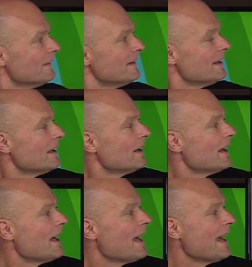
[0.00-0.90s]
The
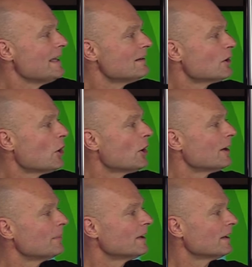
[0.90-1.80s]
8
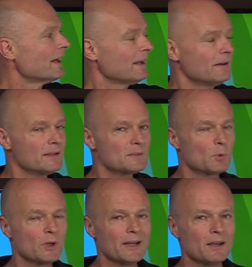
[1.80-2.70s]
carbon length is
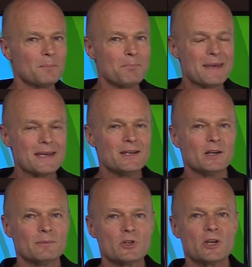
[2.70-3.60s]
more like a
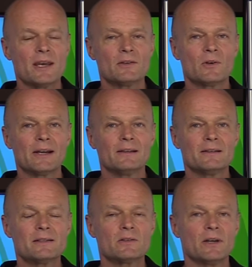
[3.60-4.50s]
medium chain
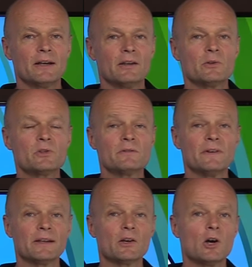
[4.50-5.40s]
triglyceride. Those are
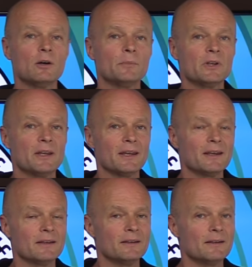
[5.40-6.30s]
very common
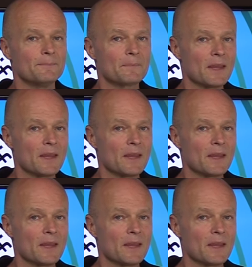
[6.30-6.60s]
in